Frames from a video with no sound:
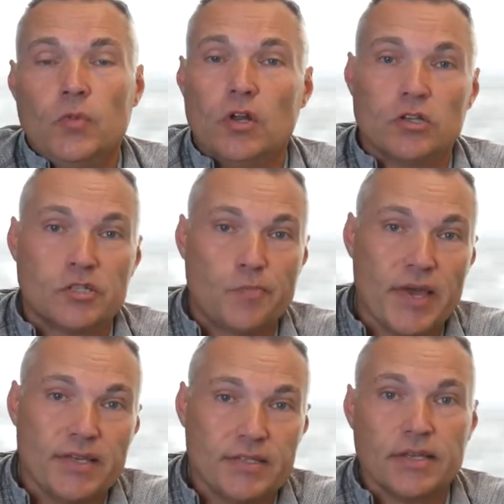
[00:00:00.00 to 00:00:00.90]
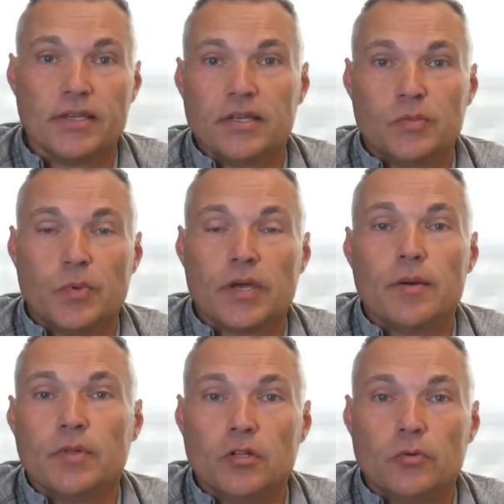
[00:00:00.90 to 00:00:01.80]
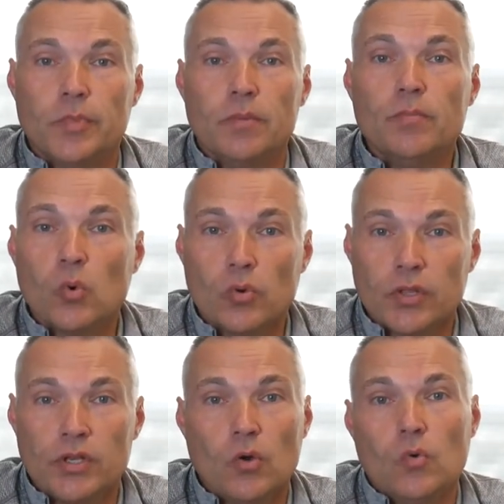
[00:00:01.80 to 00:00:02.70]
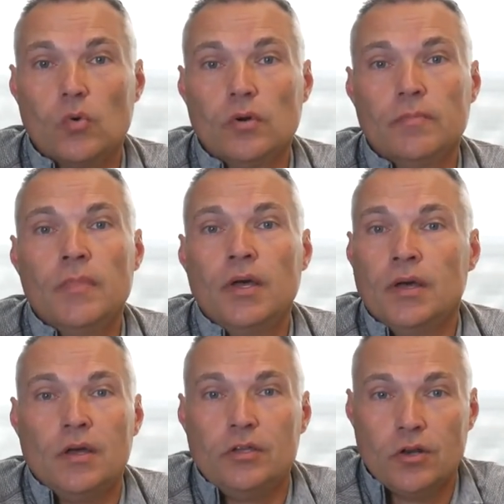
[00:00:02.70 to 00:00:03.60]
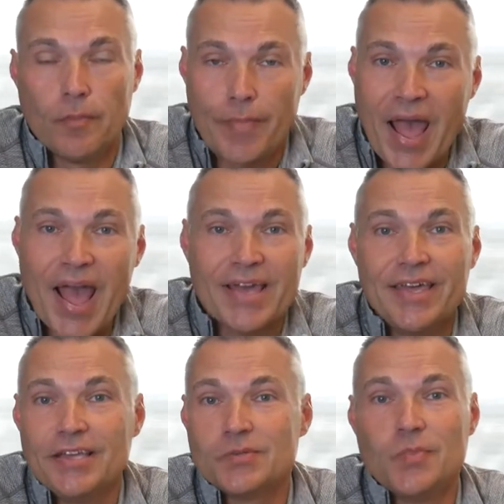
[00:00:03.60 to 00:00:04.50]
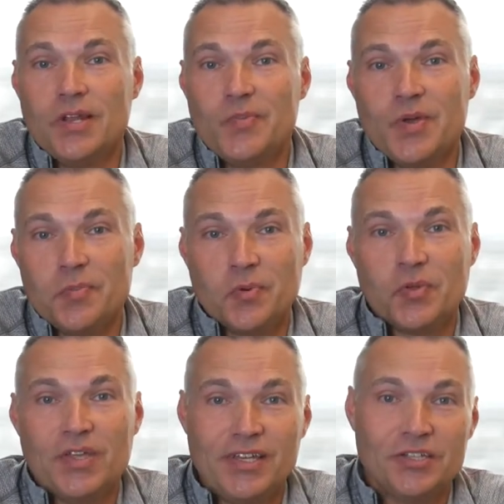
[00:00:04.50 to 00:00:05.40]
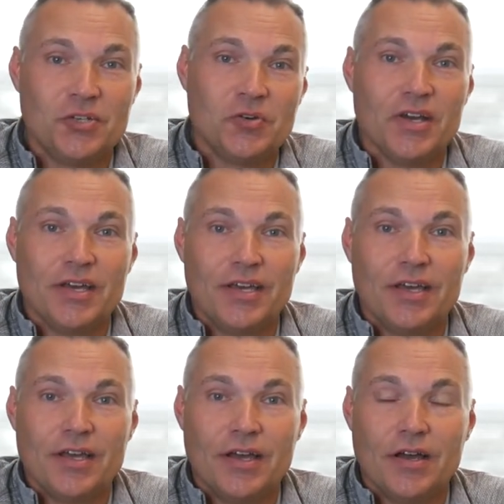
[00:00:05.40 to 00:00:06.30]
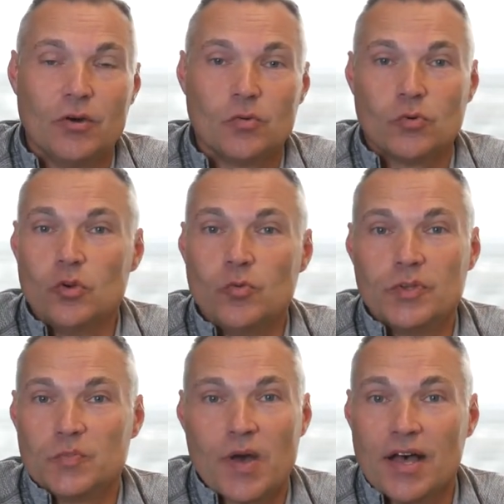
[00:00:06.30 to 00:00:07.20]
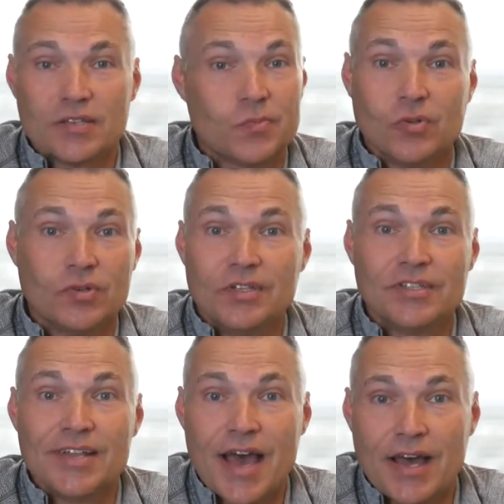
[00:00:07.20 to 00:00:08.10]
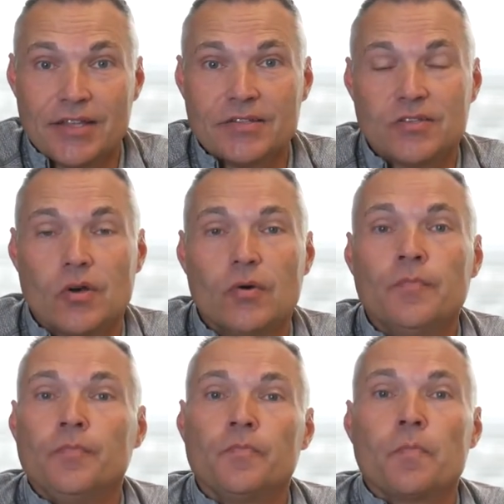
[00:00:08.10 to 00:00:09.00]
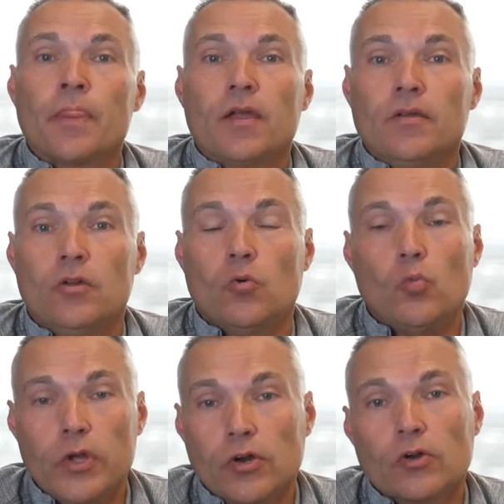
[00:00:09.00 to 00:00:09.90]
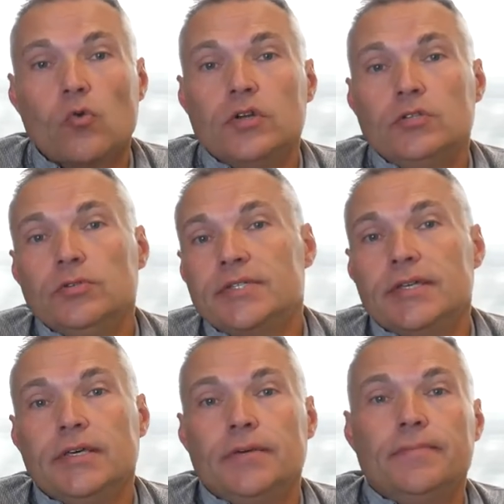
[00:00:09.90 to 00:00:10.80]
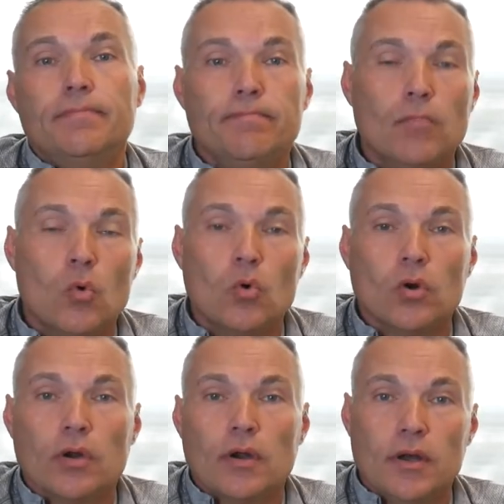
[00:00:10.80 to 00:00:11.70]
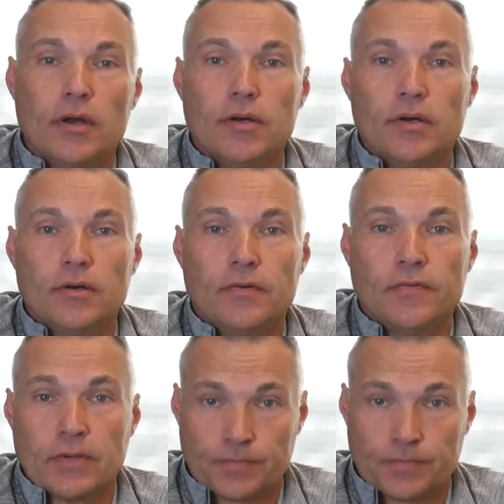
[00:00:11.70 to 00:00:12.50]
Spacing has become a little bit more the norm. Packing as many people into a room as possible is not. So, we're going to see more of